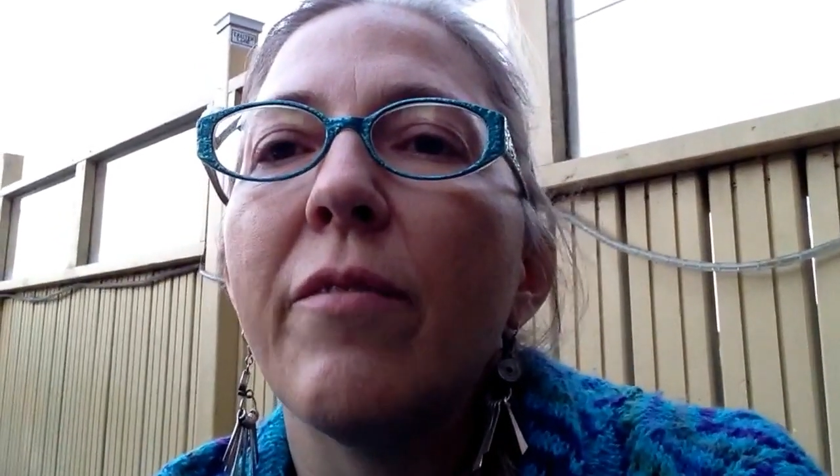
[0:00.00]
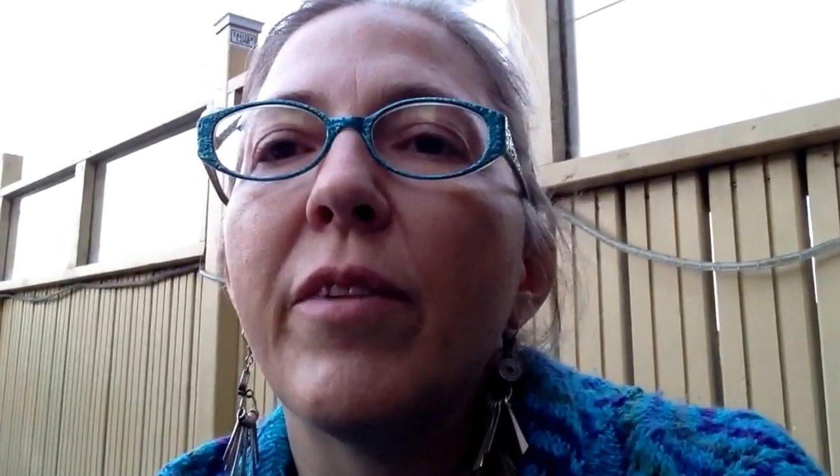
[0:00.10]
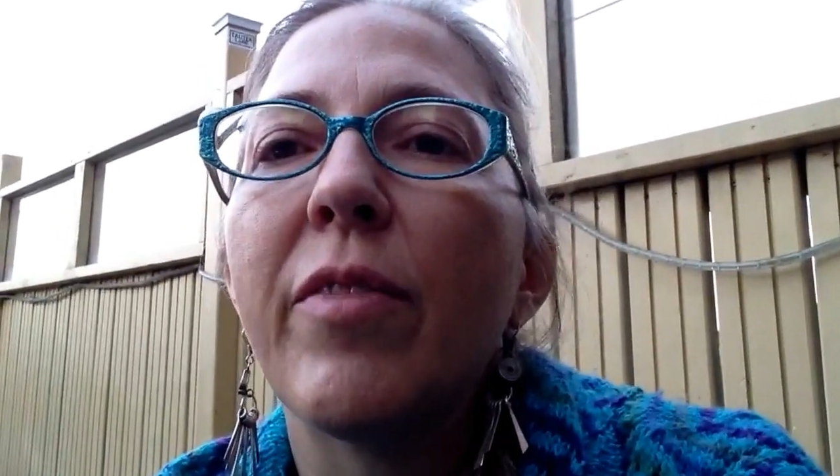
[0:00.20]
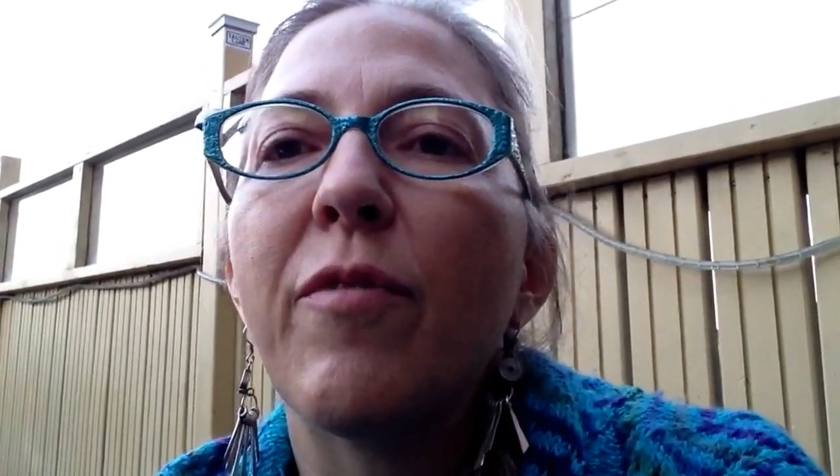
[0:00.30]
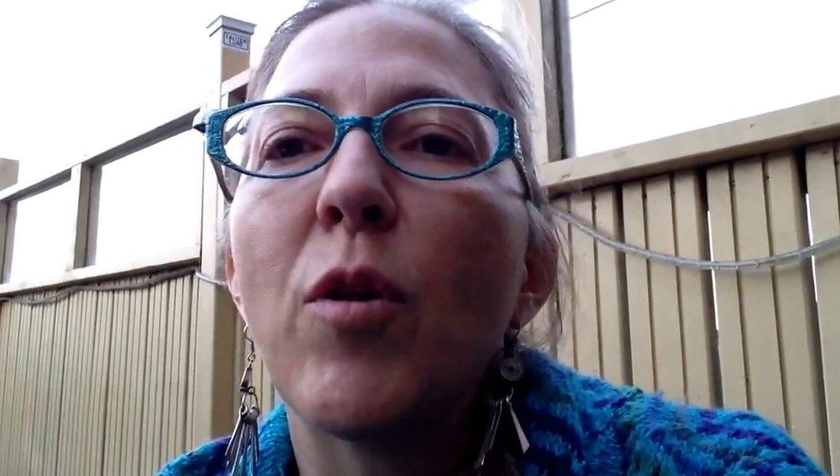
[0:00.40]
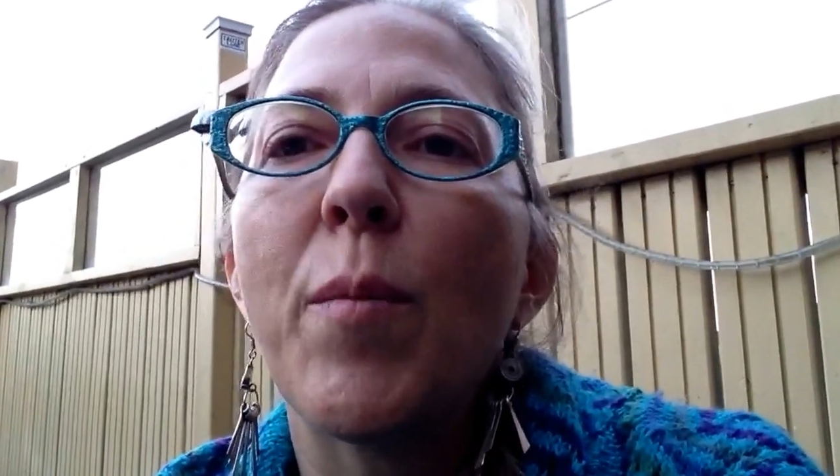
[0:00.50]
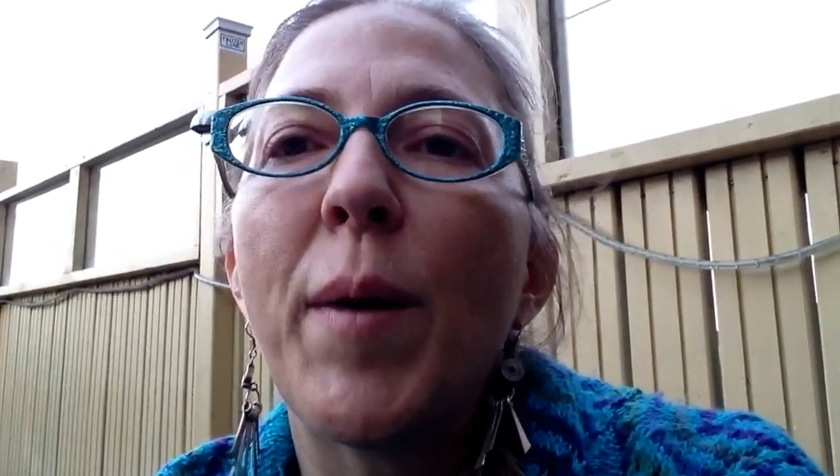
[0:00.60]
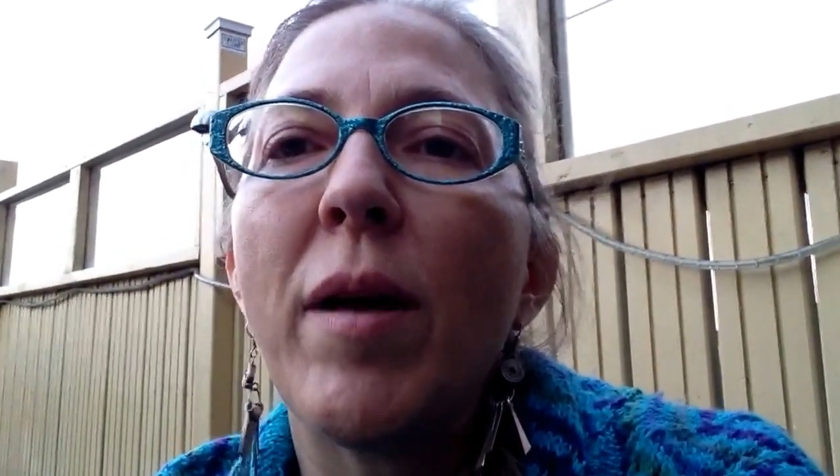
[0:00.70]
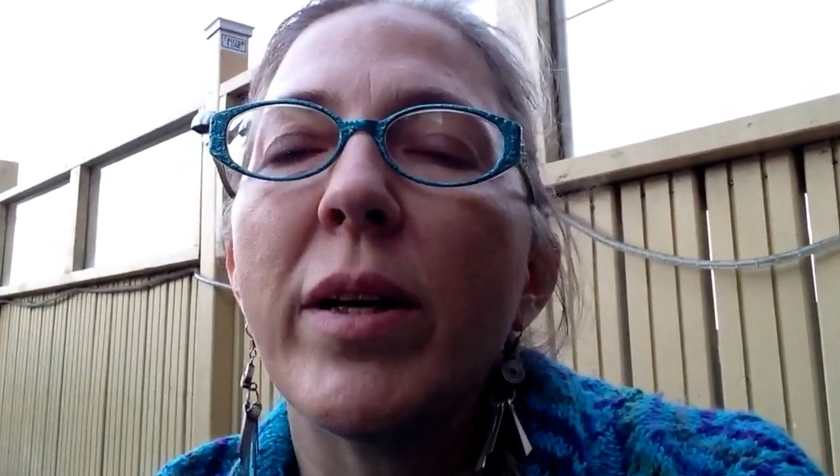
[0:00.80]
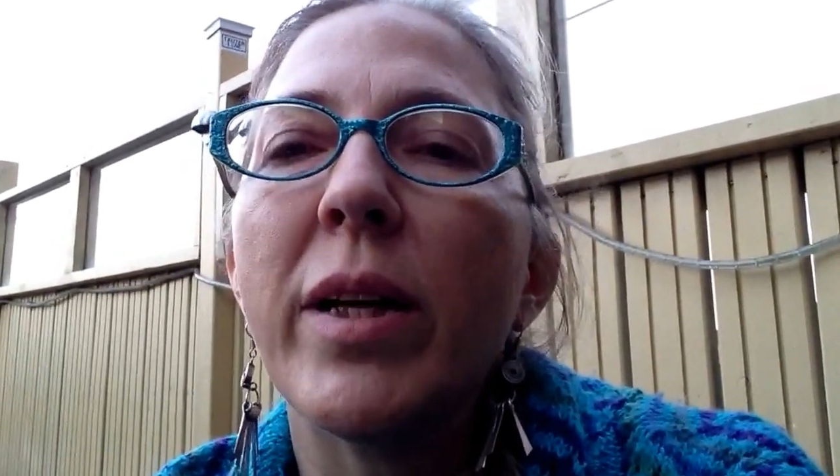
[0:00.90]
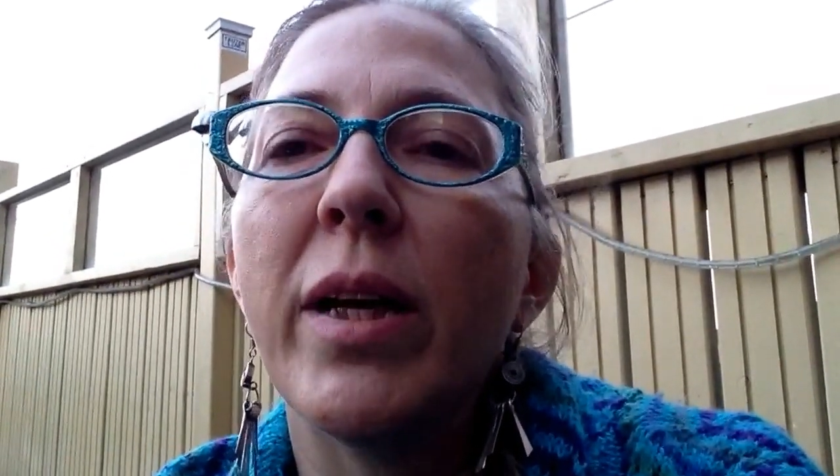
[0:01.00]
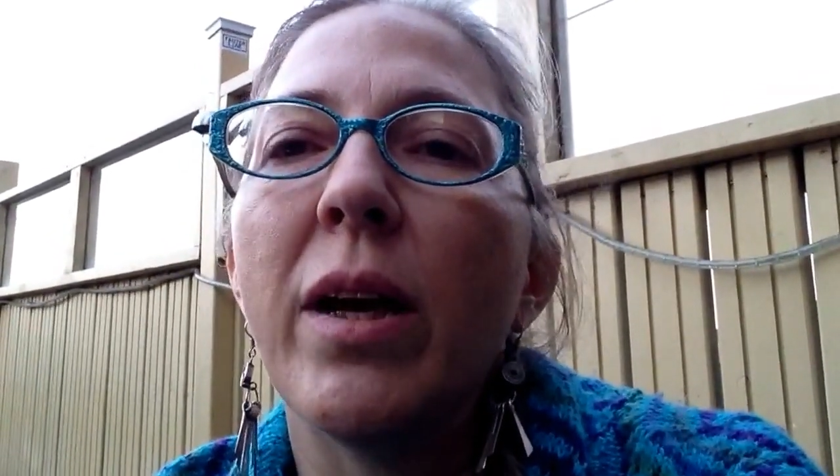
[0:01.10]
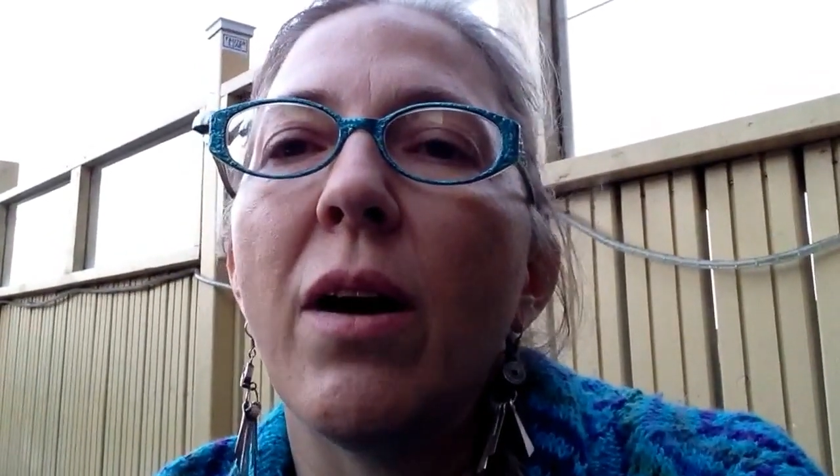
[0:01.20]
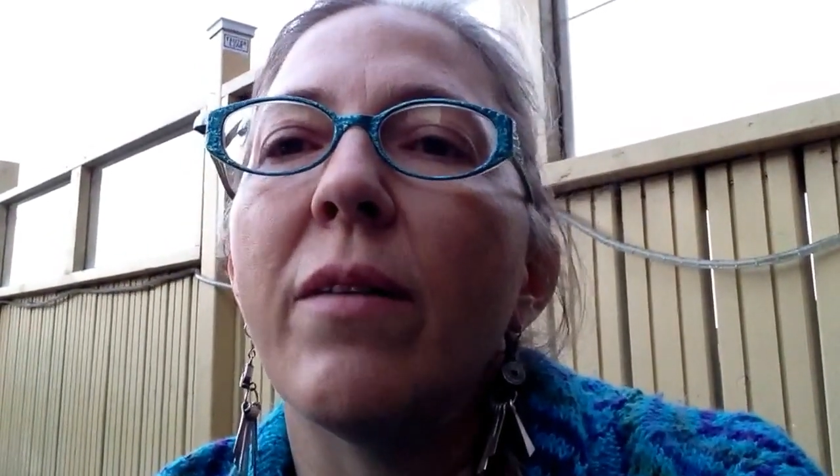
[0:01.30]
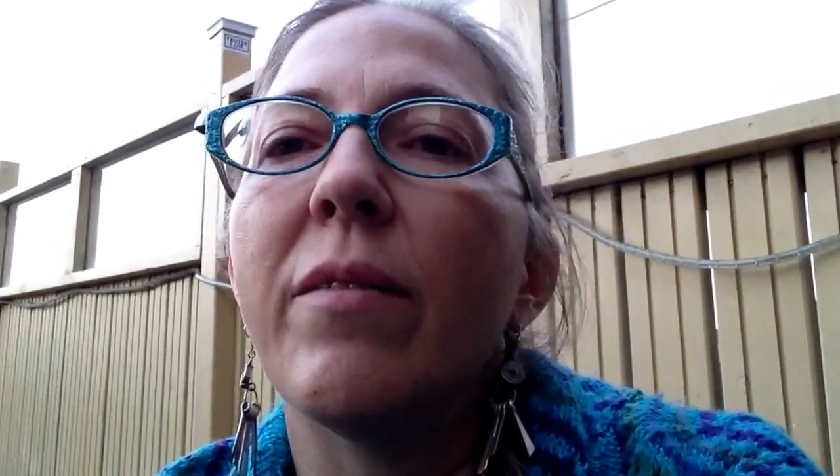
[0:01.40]
fifth floor
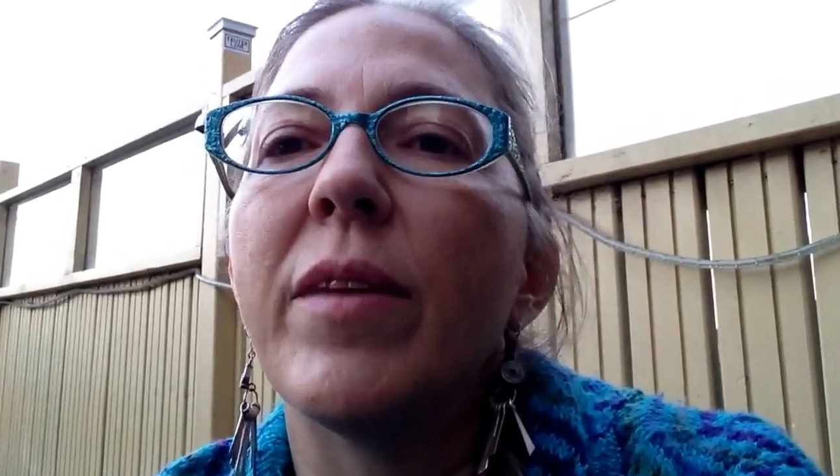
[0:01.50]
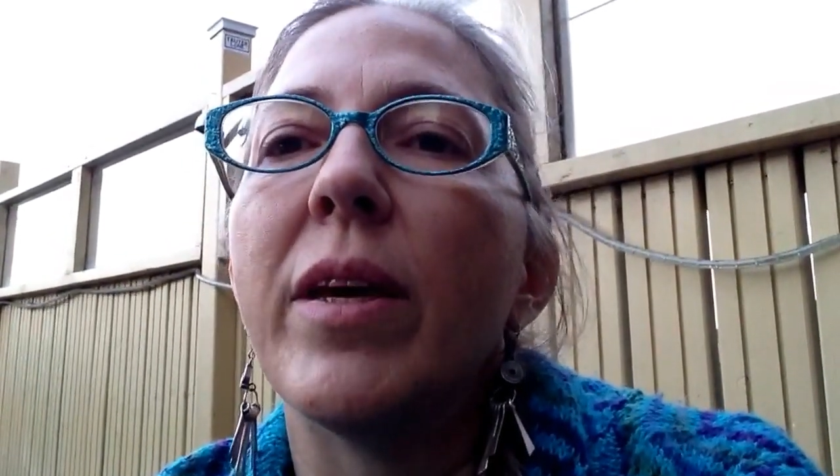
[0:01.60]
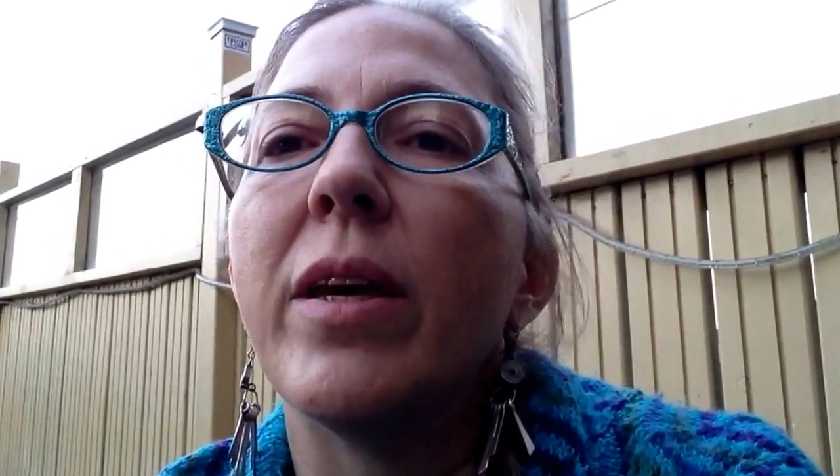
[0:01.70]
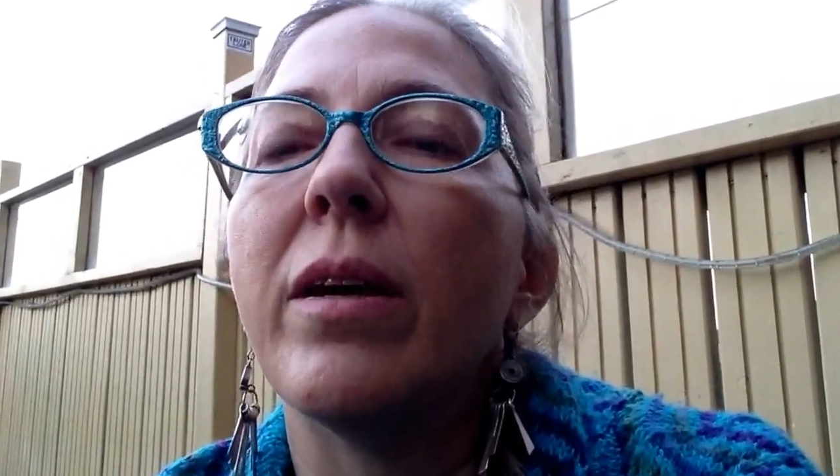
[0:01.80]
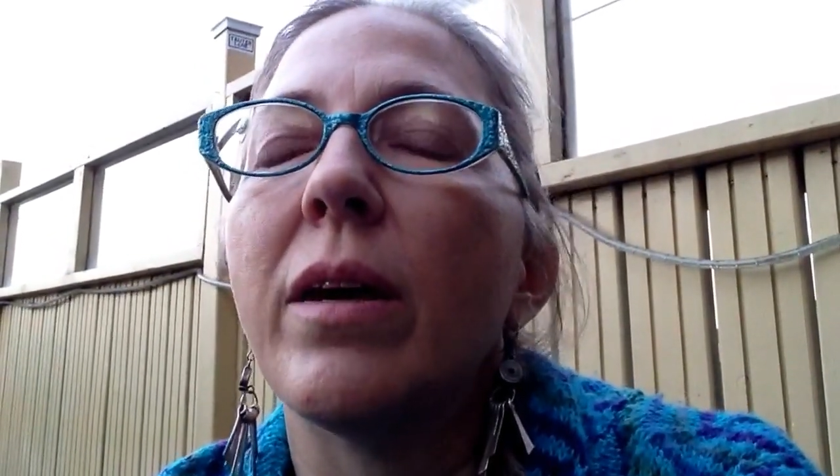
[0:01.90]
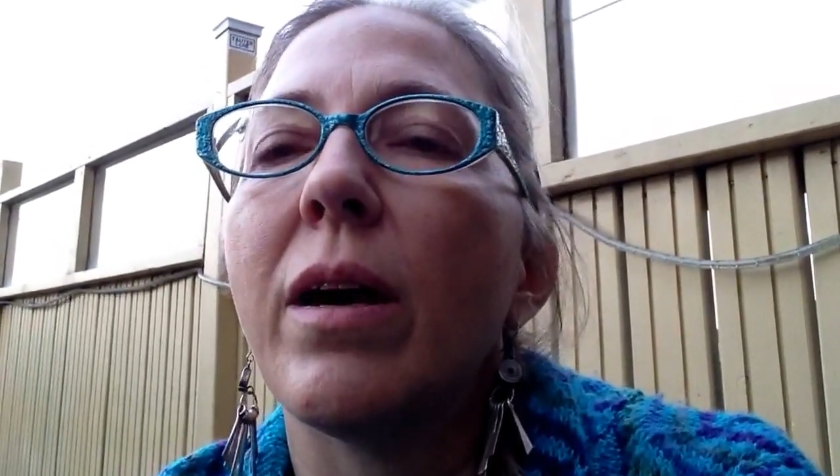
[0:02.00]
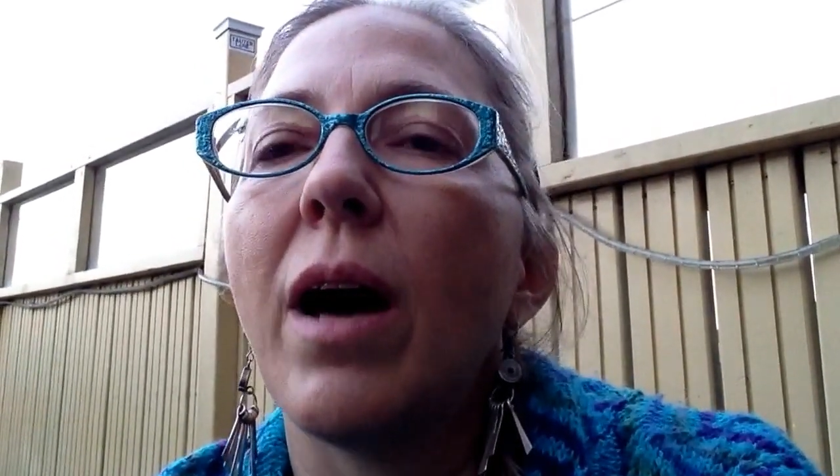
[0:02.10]
balcony of the